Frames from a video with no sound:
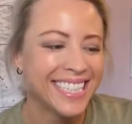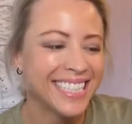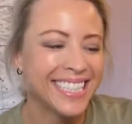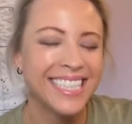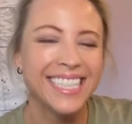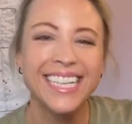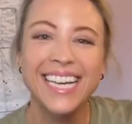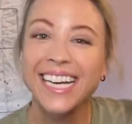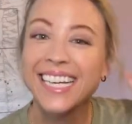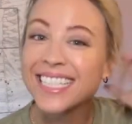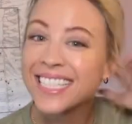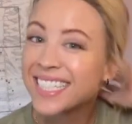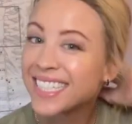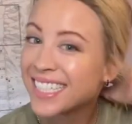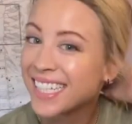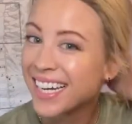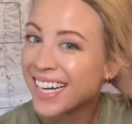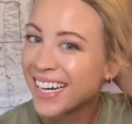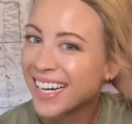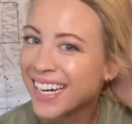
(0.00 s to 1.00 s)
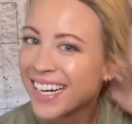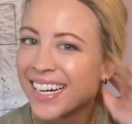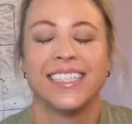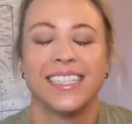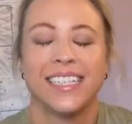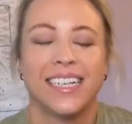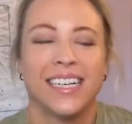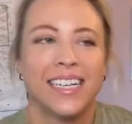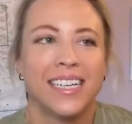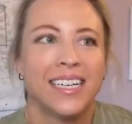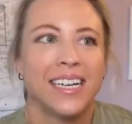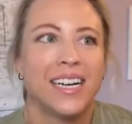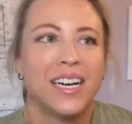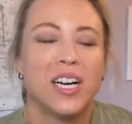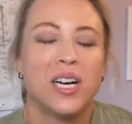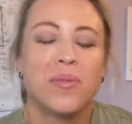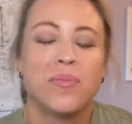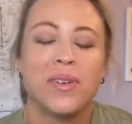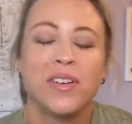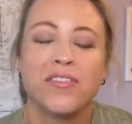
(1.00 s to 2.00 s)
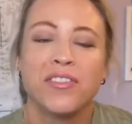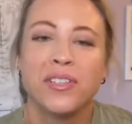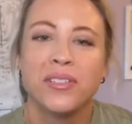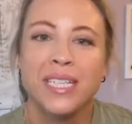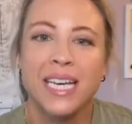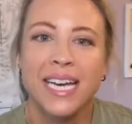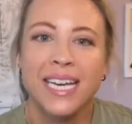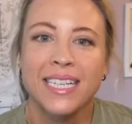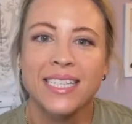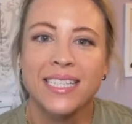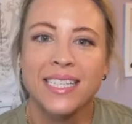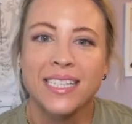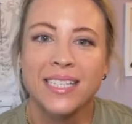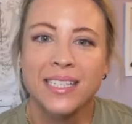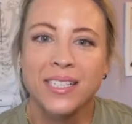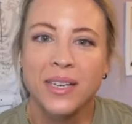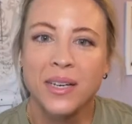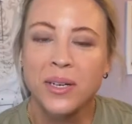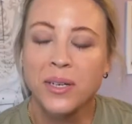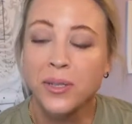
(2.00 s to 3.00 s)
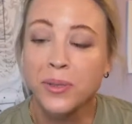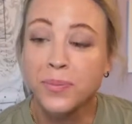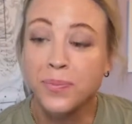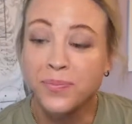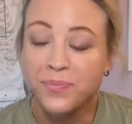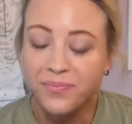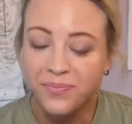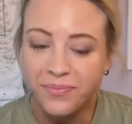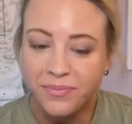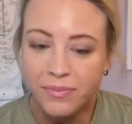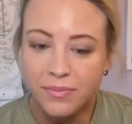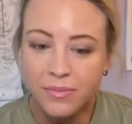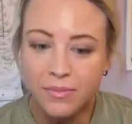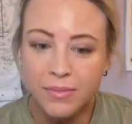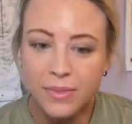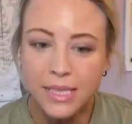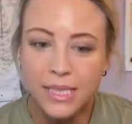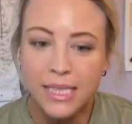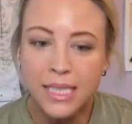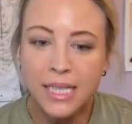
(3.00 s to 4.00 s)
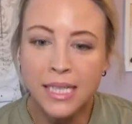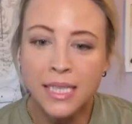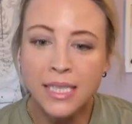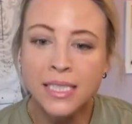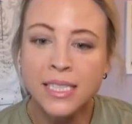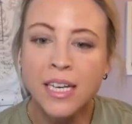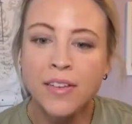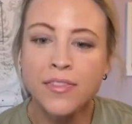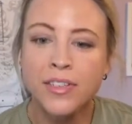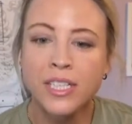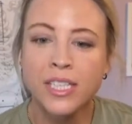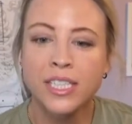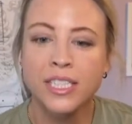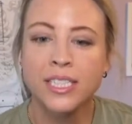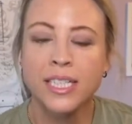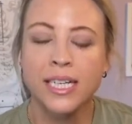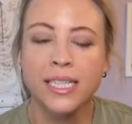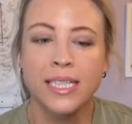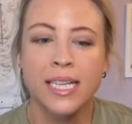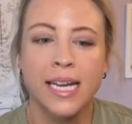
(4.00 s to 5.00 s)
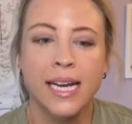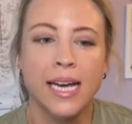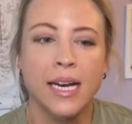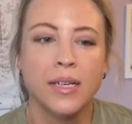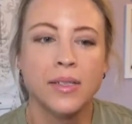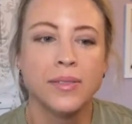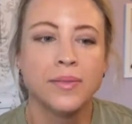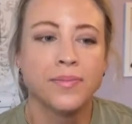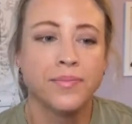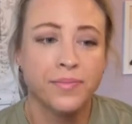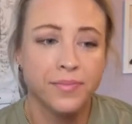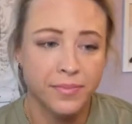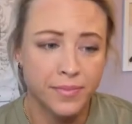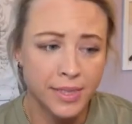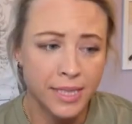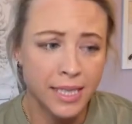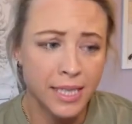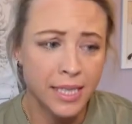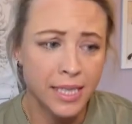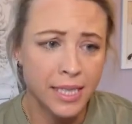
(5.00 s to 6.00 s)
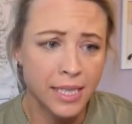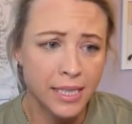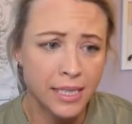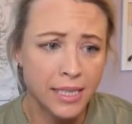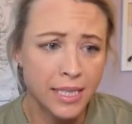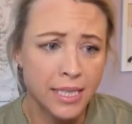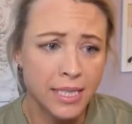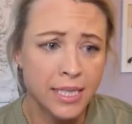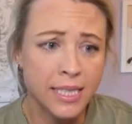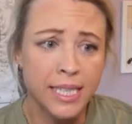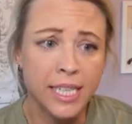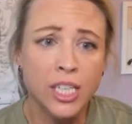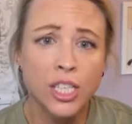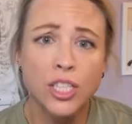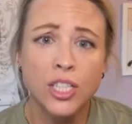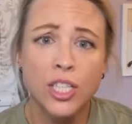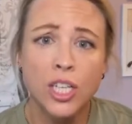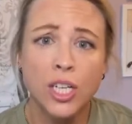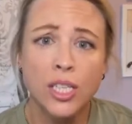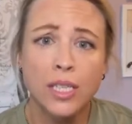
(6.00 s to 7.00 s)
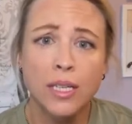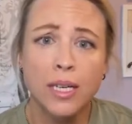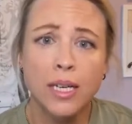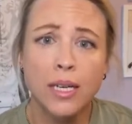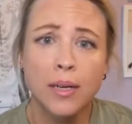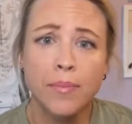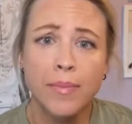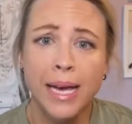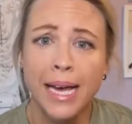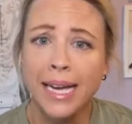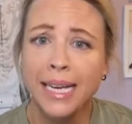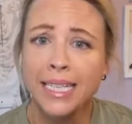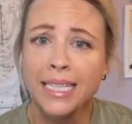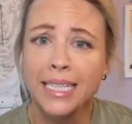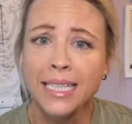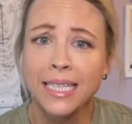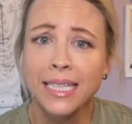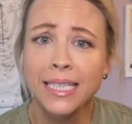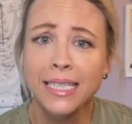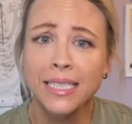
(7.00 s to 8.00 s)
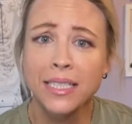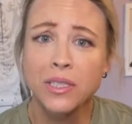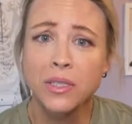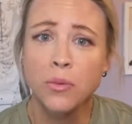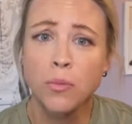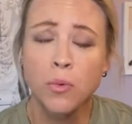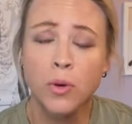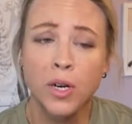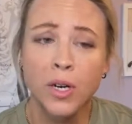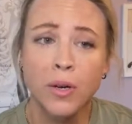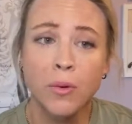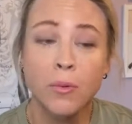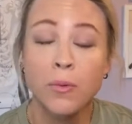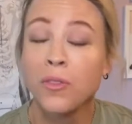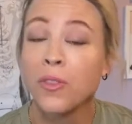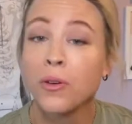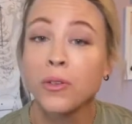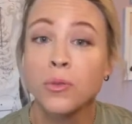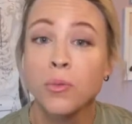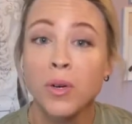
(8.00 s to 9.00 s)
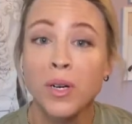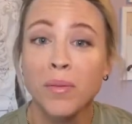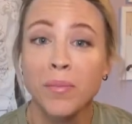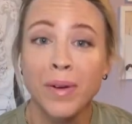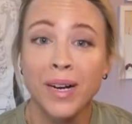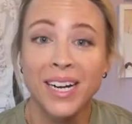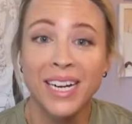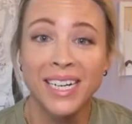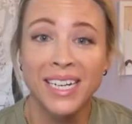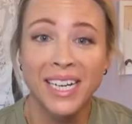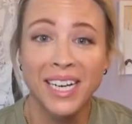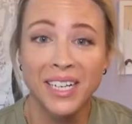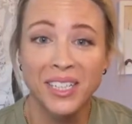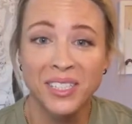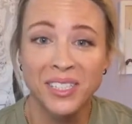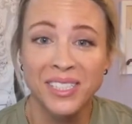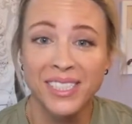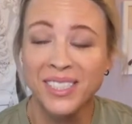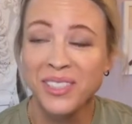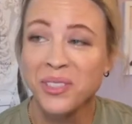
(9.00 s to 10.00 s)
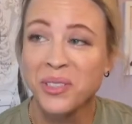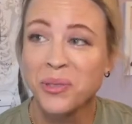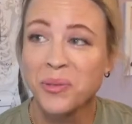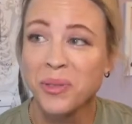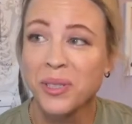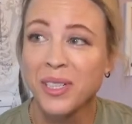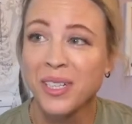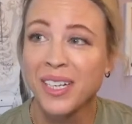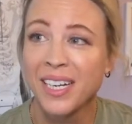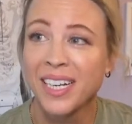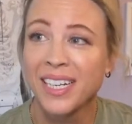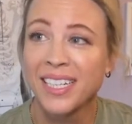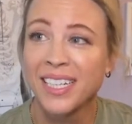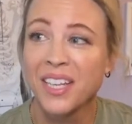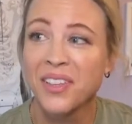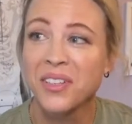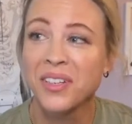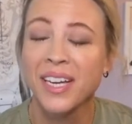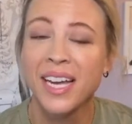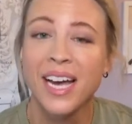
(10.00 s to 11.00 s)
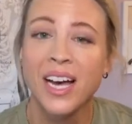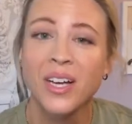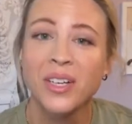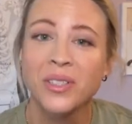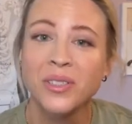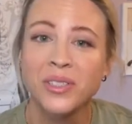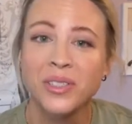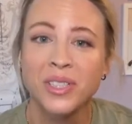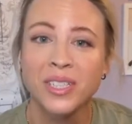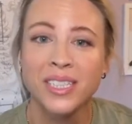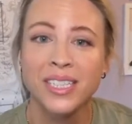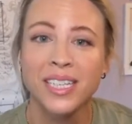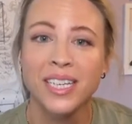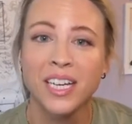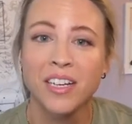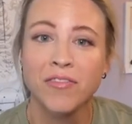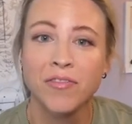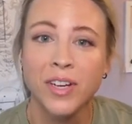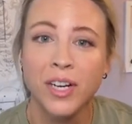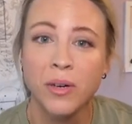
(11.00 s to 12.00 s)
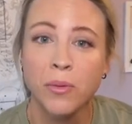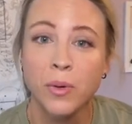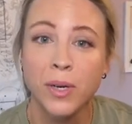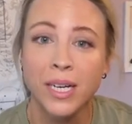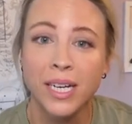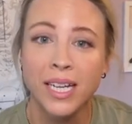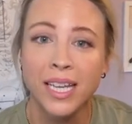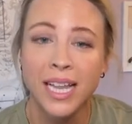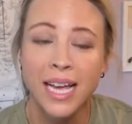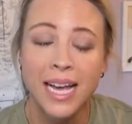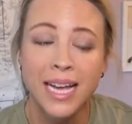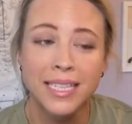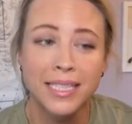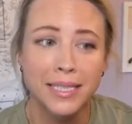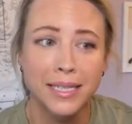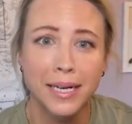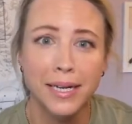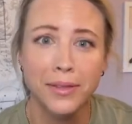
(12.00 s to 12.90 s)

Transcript: in the next uh, um, few days. So uh, definitely check that out. The stickers on the magazines were, those weren't mine actually. Those were another gal who took the Gunfighter 1 class and I